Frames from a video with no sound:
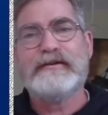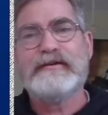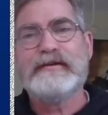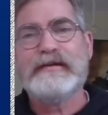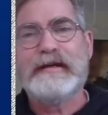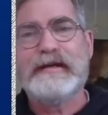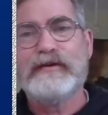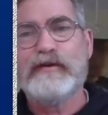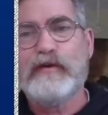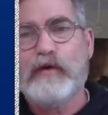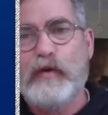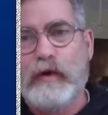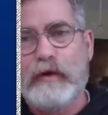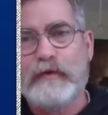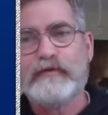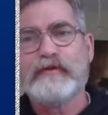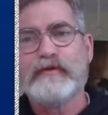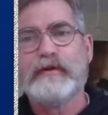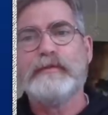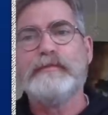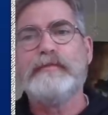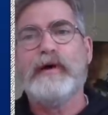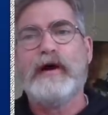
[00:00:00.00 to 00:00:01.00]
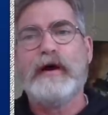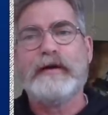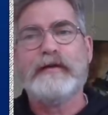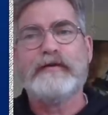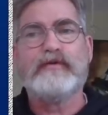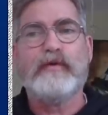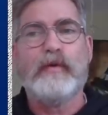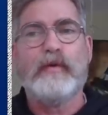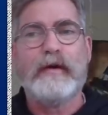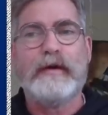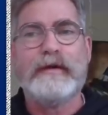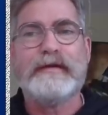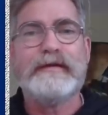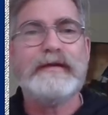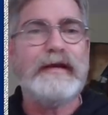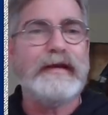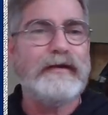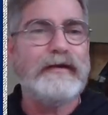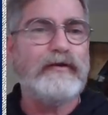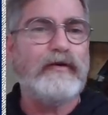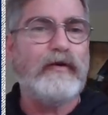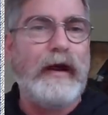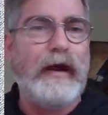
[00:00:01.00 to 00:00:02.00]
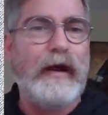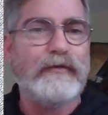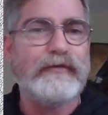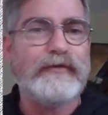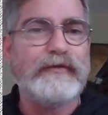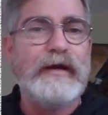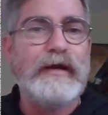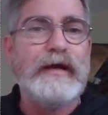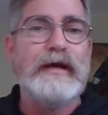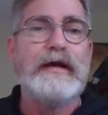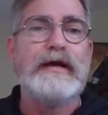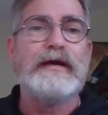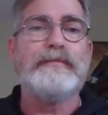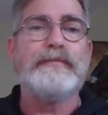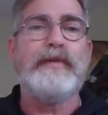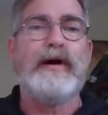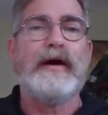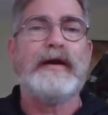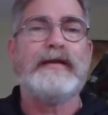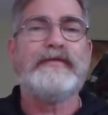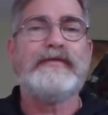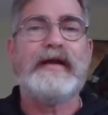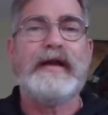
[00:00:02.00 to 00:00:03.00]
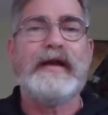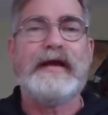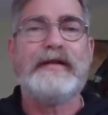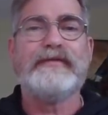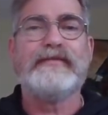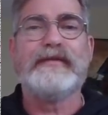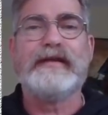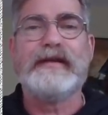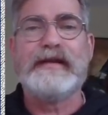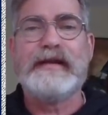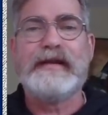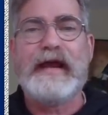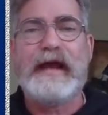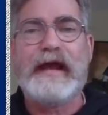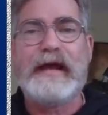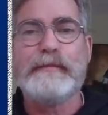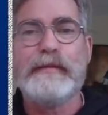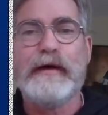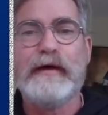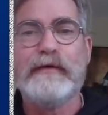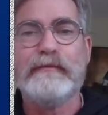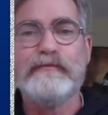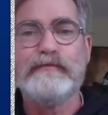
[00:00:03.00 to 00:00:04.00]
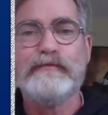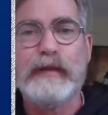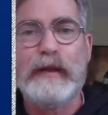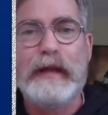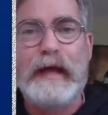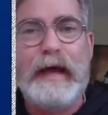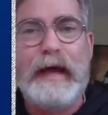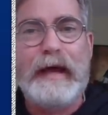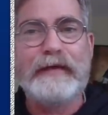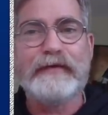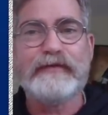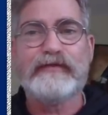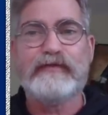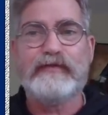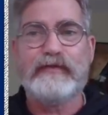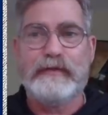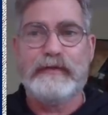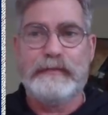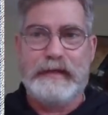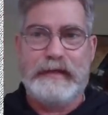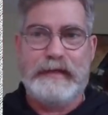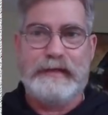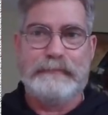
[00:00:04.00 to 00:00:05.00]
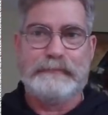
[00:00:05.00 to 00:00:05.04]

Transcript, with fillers: ten horns, and upon his horn ten crowns upon his heads the name of blasphemy.